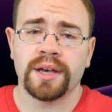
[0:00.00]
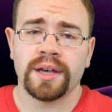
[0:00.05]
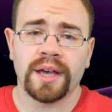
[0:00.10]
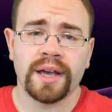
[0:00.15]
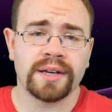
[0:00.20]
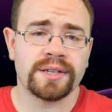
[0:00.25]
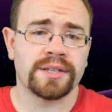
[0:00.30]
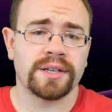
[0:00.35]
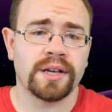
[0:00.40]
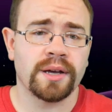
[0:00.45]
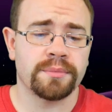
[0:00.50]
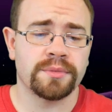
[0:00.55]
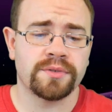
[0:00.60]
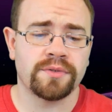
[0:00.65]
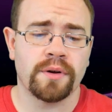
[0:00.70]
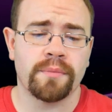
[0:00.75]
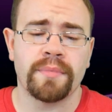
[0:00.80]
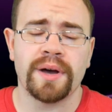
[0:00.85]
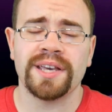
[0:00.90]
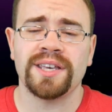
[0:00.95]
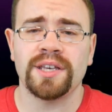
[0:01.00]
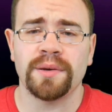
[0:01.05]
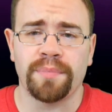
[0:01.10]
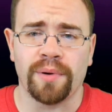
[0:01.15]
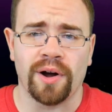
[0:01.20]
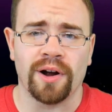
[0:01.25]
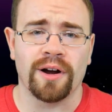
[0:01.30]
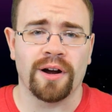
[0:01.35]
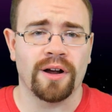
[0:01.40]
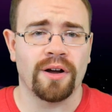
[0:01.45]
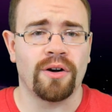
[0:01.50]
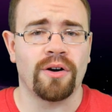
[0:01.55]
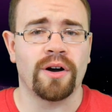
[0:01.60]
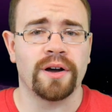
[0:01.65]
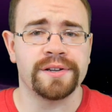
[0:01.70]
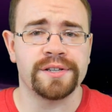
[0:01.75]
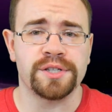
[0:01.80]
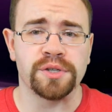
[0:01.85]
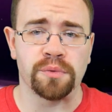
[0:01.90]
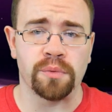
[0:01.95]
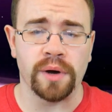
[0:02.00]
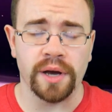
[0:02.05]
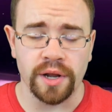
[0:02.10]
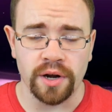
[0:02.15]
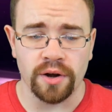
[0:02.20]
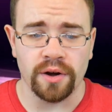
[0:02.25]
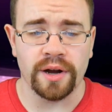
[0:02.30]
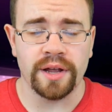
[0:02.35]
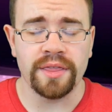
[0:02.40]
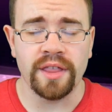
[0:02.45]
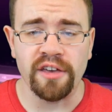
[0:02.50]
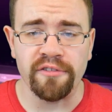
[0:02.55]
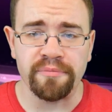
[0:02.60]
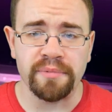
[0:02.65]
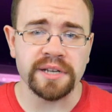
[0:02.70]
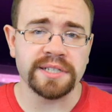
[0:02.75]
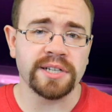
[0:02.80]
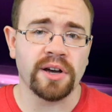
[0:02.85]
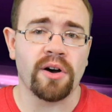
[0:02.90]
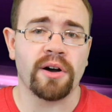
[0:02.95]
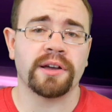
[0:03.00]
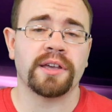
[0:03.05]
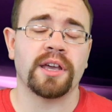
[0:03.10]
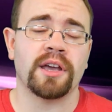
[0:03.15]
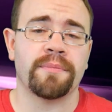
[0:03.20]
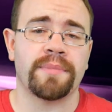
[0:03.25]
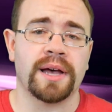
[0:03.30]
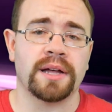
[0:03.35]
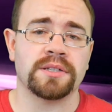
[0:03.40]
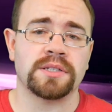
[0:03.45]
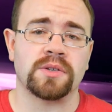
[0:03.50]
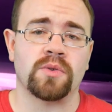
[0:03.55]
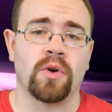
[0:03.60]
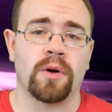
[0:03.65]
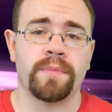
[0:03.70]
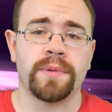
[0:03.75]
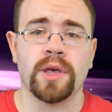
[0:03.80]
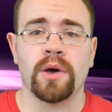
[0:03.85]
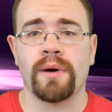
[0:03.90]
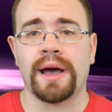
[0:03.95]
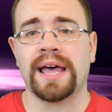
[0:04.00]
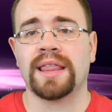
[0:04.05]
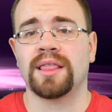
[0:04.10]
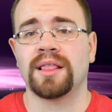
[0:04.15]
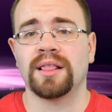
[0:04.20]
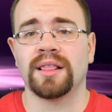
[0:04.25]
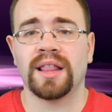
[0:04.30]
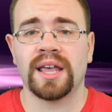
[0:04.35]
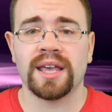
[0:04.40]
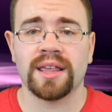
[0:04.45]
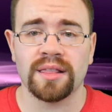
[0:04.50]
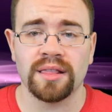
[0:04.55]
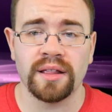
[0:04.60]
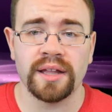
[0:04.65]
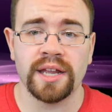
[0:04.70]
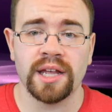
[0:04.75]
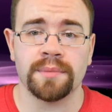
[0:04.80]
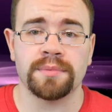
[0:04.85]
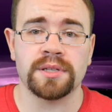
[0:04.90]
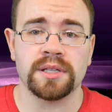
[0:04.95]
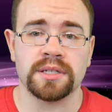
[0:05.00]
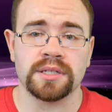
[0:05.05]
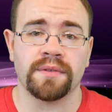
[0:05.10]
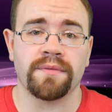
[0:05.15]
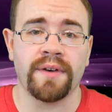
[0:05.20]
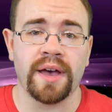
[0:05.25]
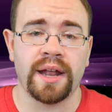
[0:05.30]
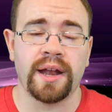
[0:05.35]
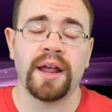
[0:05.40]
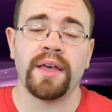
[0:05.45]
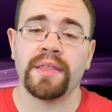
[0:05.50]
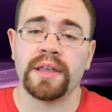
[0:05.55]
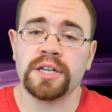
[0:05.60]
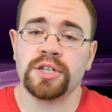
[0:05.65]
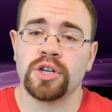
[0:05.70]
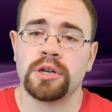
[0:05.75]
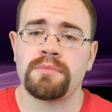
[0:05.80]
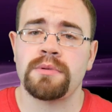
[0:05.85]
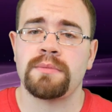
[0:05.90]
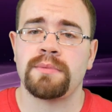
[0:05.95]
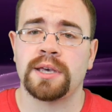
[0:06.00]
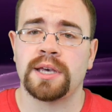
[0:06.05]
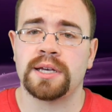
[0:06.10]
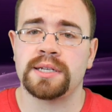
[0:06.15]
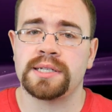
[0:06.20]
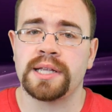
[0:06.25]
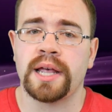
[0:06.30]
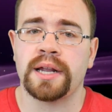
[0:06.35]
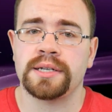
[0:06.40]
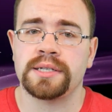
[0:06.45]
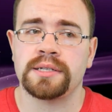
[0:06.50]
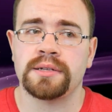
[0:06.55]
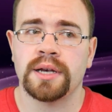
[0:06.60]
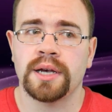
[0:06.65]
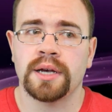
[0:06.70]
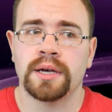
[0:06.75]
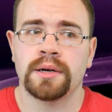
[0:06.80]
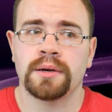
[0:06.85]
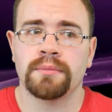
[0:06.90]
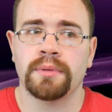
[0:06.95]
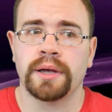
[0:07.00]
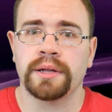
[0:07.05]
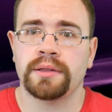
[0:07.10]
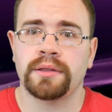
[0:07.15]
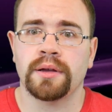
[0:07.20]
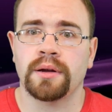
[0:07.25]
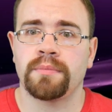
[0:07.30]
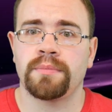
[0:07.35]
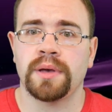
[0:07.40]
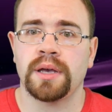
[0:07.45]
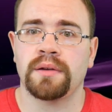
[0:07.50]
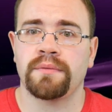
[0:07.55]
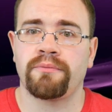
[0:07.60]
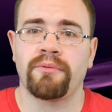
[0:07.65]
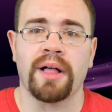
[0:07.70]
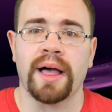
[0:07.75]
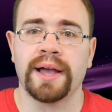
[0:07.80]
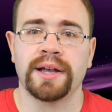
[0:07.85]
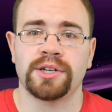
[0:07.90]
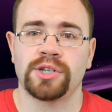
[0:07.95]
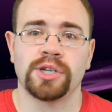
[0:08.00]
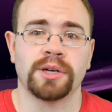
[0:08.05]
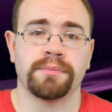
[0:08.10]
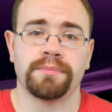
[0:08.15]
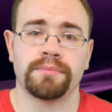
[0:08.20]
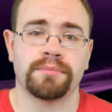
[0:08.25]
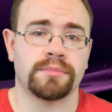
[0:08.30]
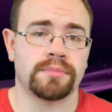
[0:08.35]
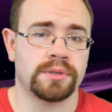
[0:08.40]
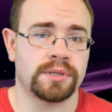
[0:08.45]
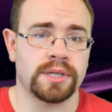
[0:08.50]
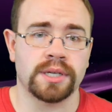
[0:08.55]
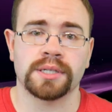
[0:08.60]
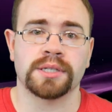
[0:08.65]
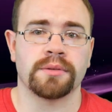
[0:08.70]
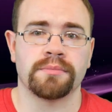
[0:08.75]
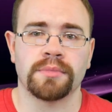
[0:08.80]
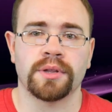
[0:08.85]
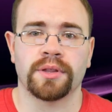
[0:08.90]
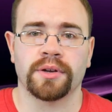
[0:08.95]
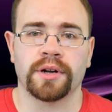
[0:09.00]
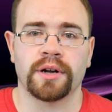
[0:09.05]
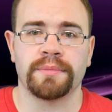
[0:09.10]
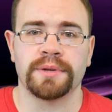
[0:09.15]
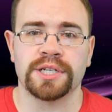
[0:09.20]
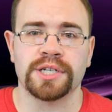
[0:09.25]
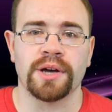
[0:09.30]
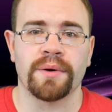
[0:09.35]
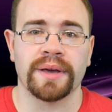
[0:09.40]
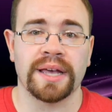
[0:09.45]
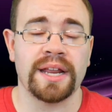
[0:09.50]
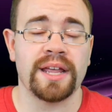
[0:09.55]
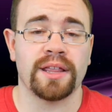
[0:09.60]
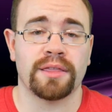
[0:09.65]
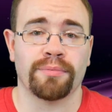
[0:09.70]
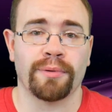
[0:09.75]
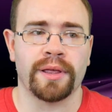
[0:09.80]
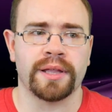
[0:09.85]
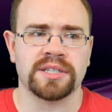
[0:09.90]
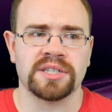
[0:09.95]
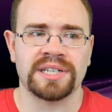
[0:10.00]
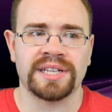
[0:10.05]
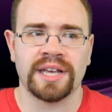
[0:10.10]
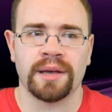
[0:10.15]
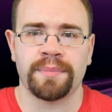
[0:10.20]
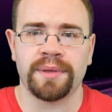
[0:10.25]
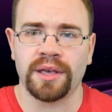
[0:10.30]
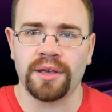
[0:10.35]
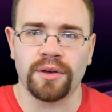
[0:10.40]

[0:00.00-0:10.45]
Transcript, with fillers: actually comes from Mike Ybarra on Twitter, and they've been talking about Scorpio at length leading up to this event, and they should be, because that is like their big flagship system that they're going to be showing at E three. That's going to take up a